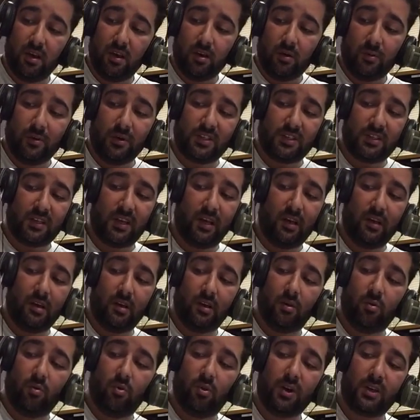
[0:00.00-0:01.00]
We say
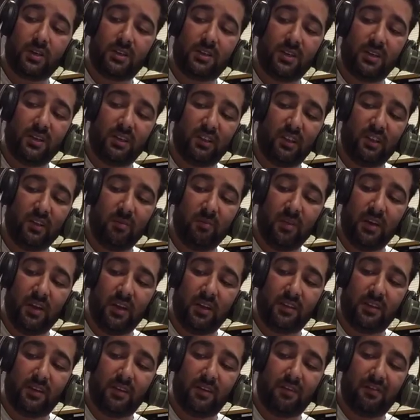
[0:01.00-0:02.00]
work to
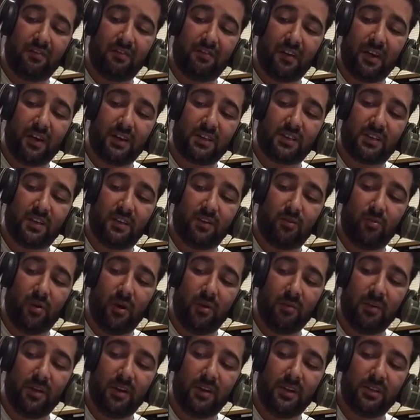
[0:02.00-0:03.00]
eliminate the effects and
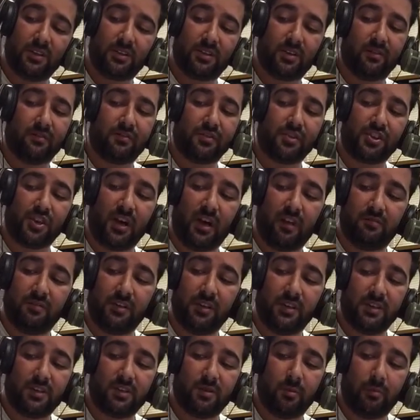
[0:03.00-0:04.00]
remnants of
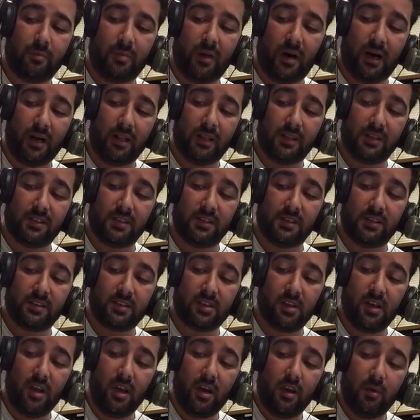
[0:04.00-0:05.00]
chauvinism policies,
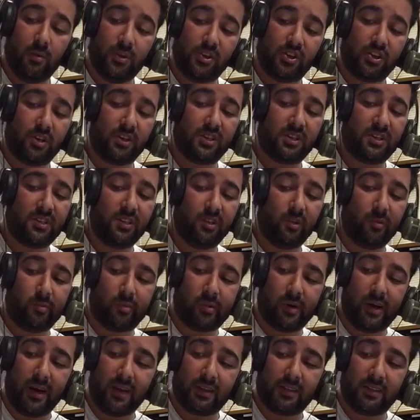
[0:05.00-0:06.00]
which are still
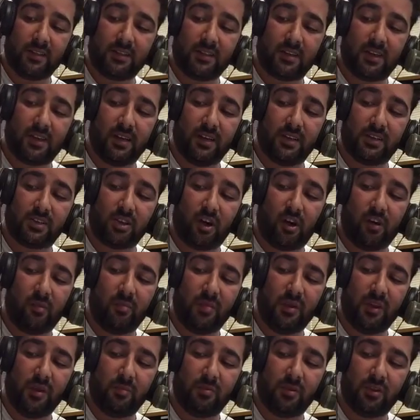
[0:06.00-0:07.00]
practiced against our
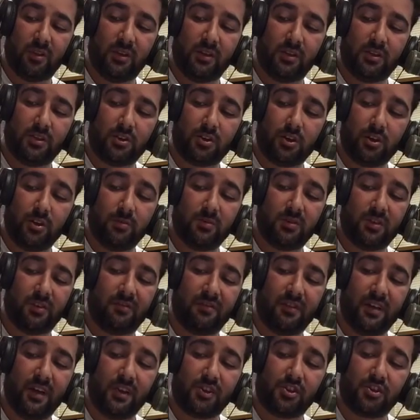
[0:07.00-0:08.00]
people in terms of
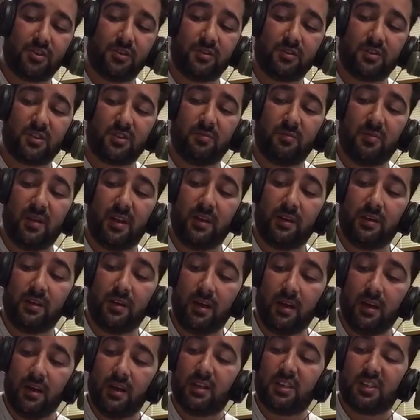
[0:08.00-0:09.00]
national
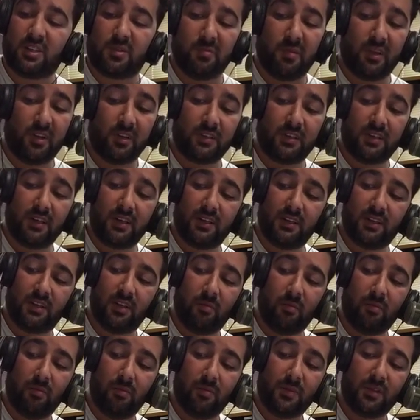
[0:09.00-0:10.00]
smelting,
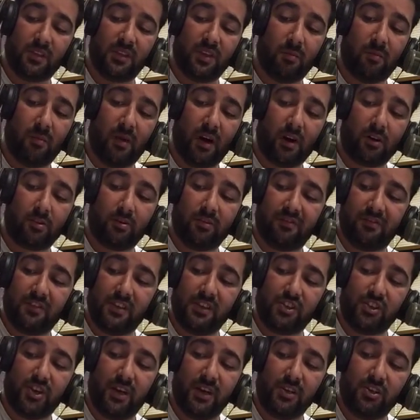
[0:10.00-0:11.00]

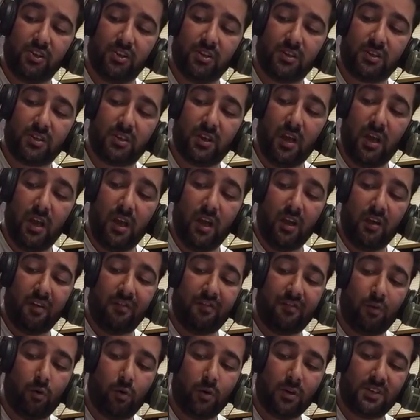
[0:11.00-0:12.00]
demography changes,
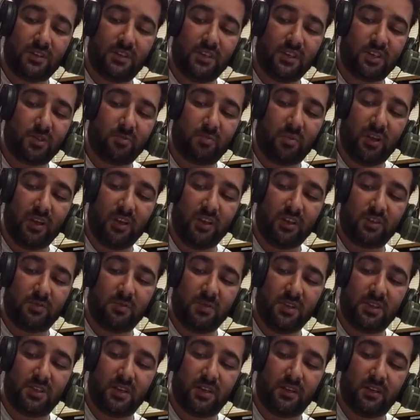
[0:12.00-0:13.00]
forced
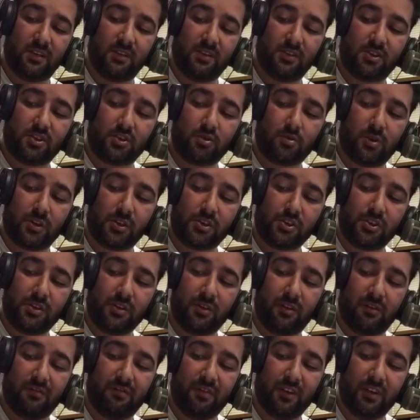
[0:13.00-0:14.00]
displacements, and the destruction
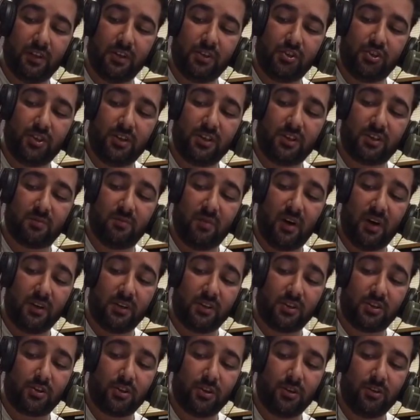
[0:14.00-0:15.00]
of villages,
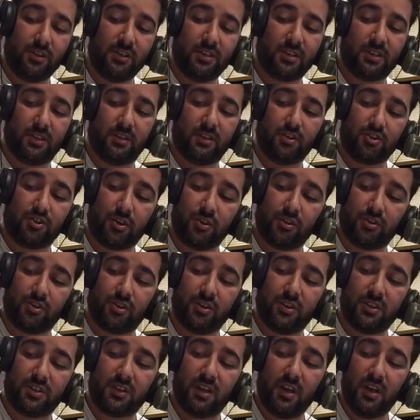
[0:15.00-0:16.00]
monasteries, and
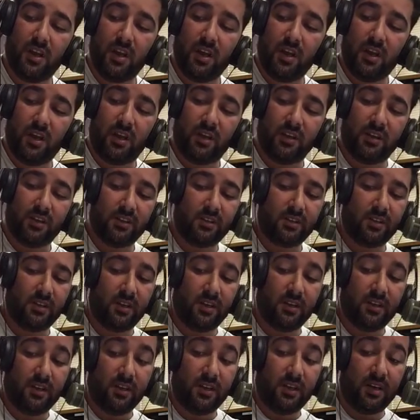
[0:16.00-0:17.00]
churches, and
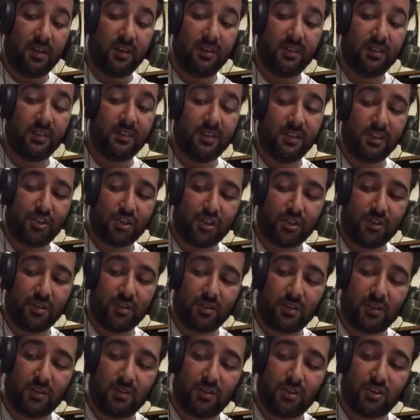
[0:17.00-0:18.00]
in addition
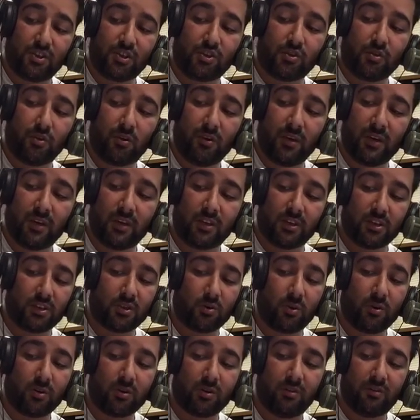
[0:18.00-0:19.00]
to distorting
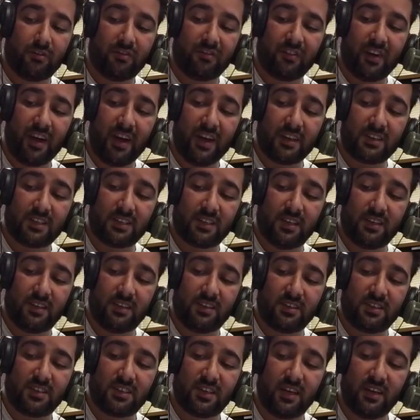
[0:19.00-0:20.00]
historical facts and
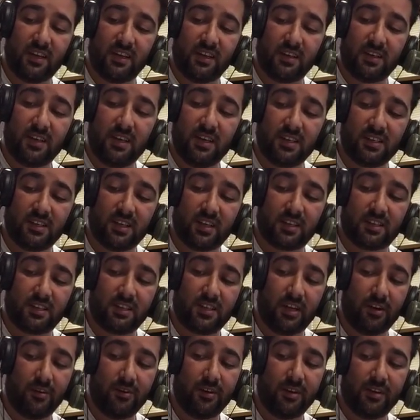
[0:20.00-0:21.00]
inciting
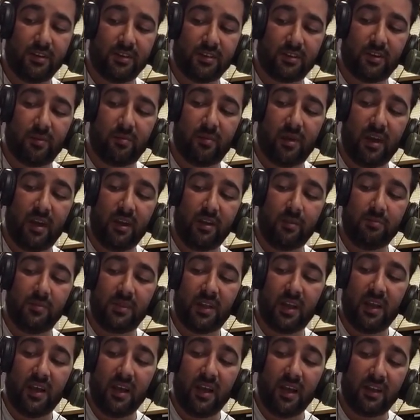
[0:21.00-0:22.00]
sectarianism aimed
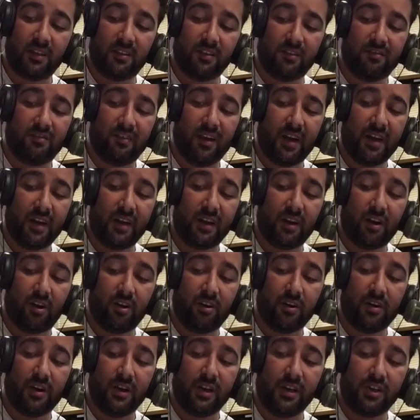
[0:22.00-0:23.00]
at dividing
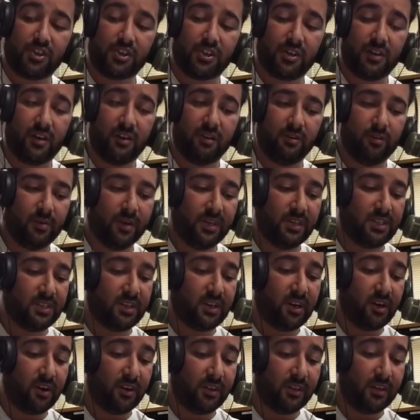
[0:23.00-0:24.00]
our nation and
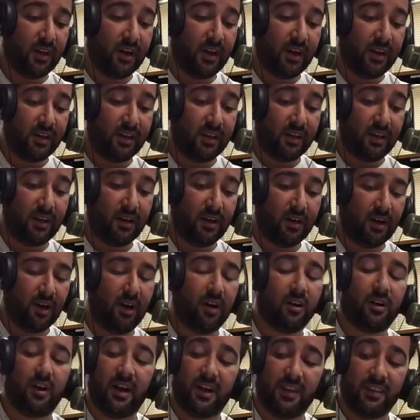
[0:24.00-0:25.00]
erasing
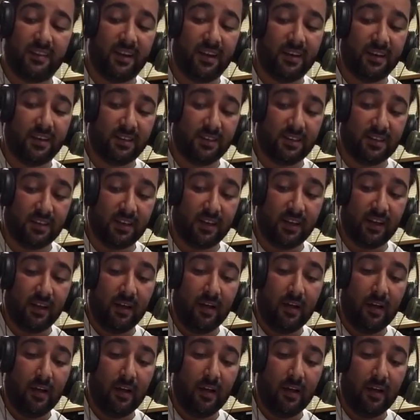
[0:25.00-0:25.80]
our identity.